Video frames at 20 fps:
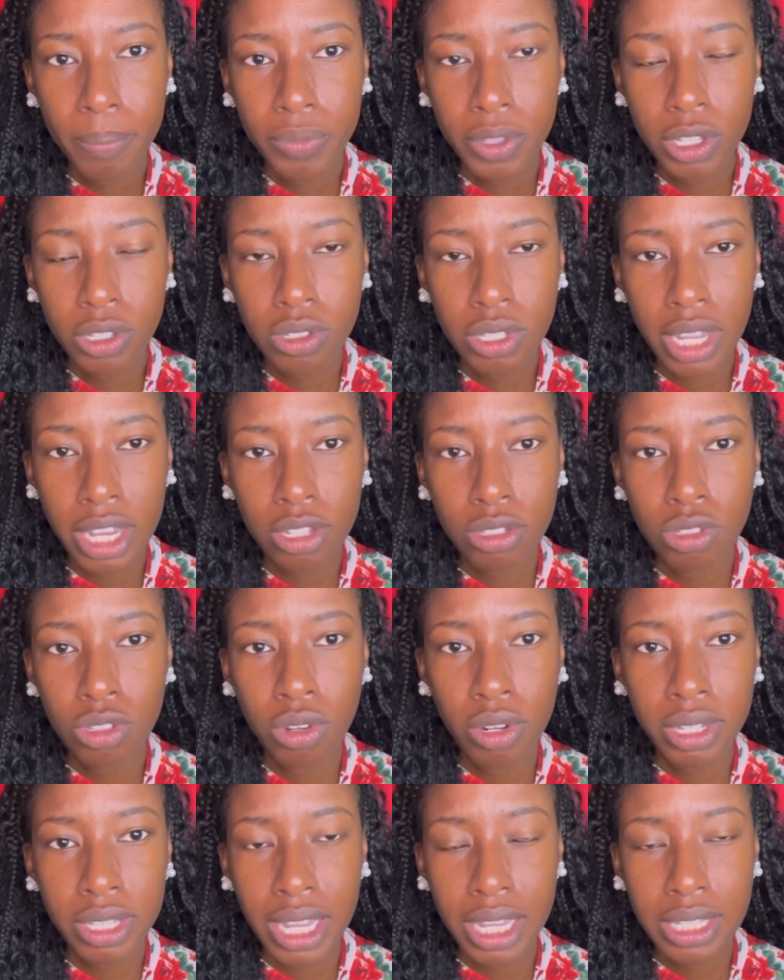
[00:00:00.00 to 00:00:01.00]
This is like
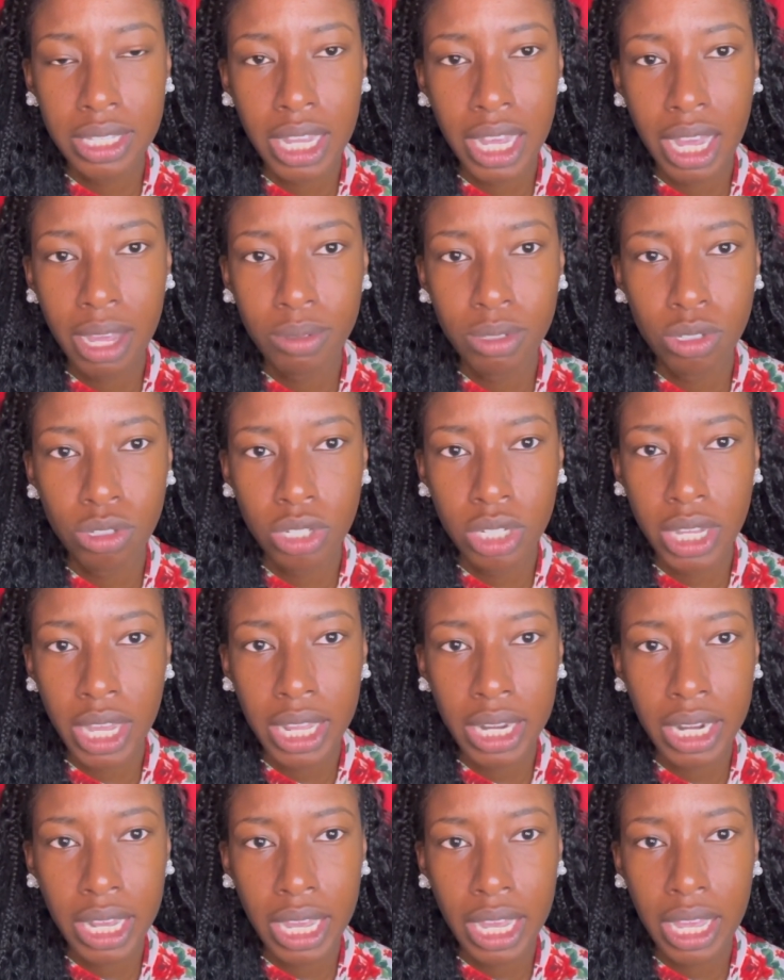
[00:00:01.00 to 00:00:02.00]
during that time, so she
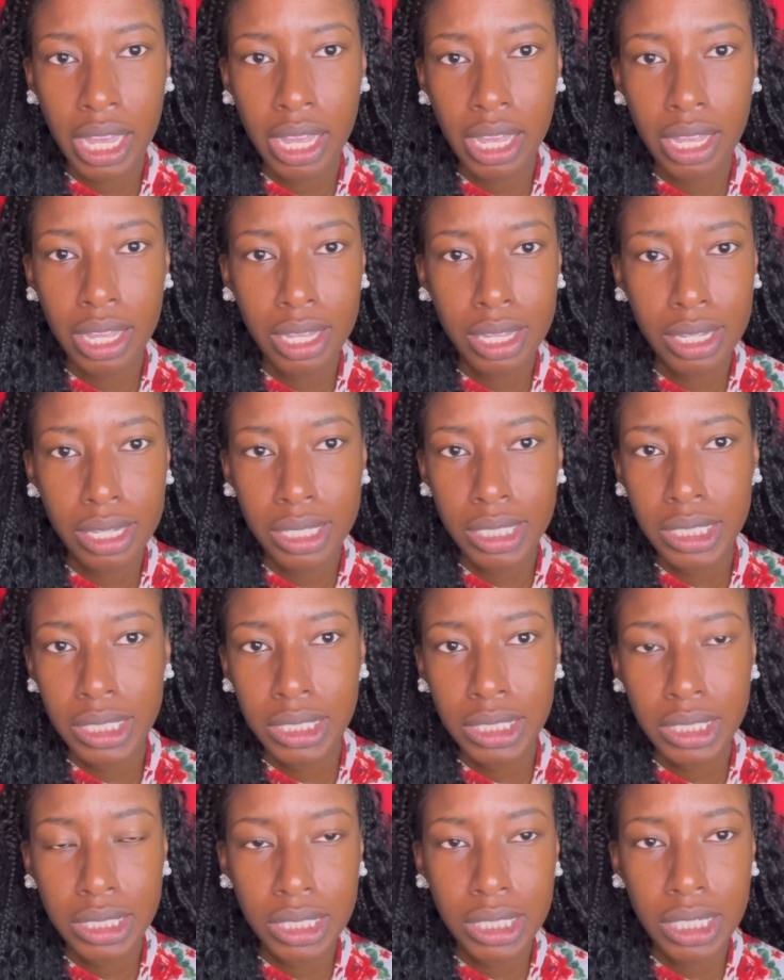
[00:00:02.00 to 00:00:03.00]
kind
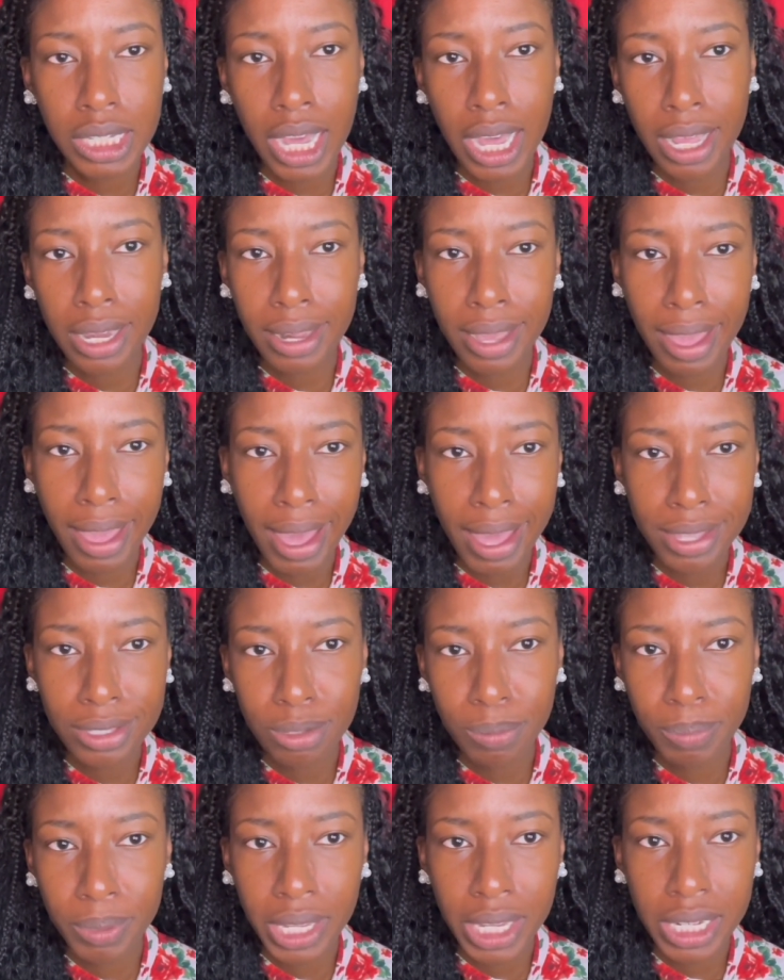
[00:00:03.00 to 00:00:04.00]
of had
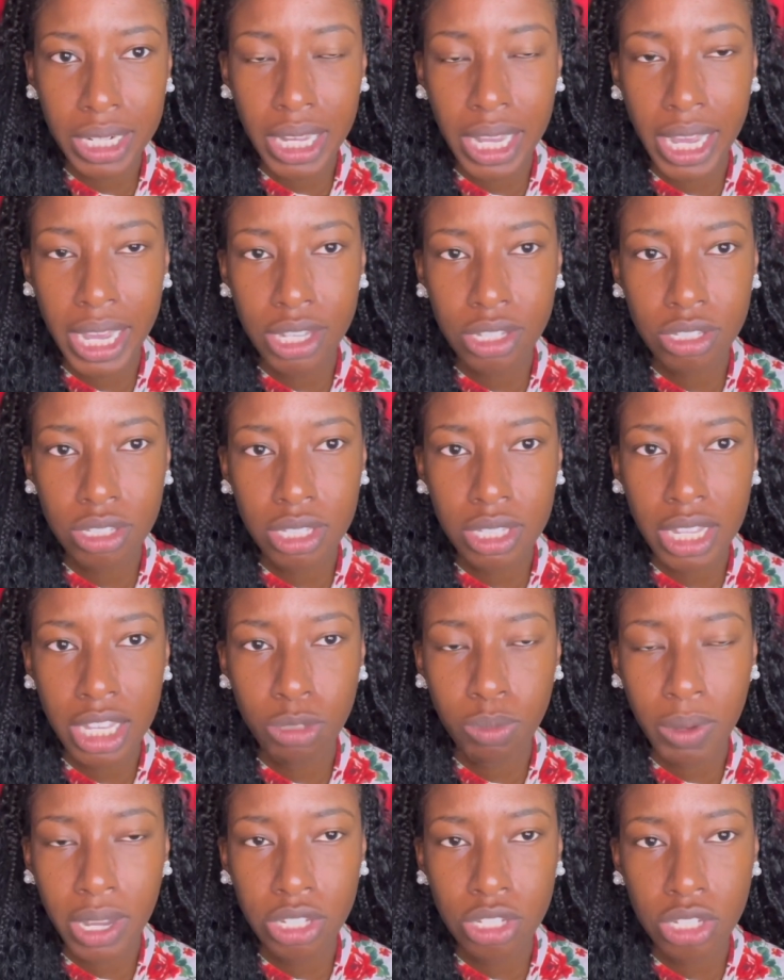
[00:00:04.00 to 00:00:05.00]
to play nice, and
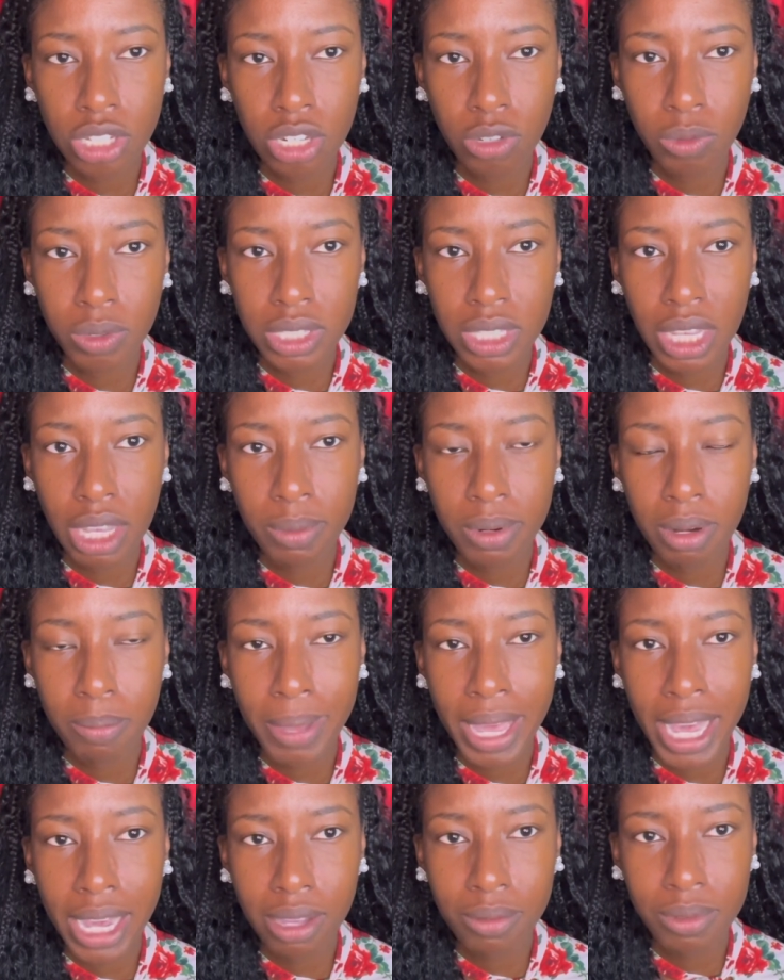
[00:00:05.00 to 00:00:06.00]
that's why she wasn't able to back him,